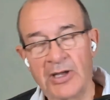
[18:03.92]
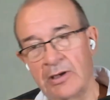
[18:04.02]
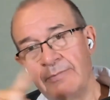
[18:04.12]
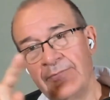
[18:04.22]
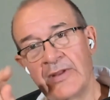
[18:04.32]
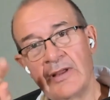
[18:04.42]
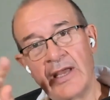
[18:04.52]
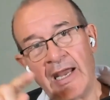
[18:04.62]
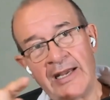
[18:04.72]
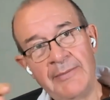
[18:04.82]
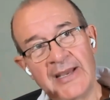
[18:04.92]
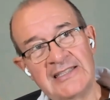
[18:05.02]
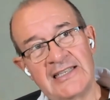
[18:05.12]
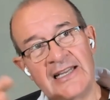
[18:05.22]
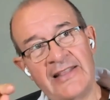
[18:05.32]
model, and he
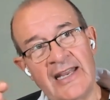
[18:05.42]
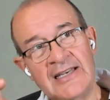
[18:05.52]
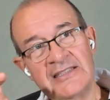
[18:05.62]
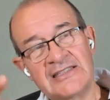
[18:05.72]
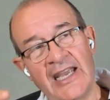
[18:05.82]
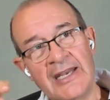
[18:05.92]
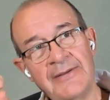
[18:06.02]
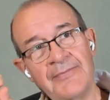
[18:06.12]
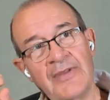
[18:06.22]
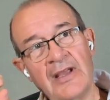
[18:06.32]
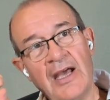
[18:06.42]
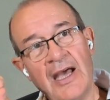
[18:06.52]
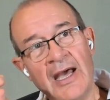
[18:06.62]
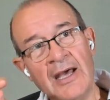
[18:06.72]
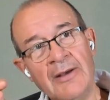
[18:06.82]
basically then said
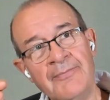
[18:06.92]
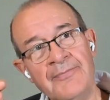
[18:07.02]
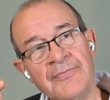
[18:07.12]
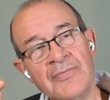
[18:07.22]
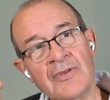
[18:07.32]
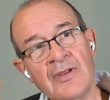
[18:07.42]
um,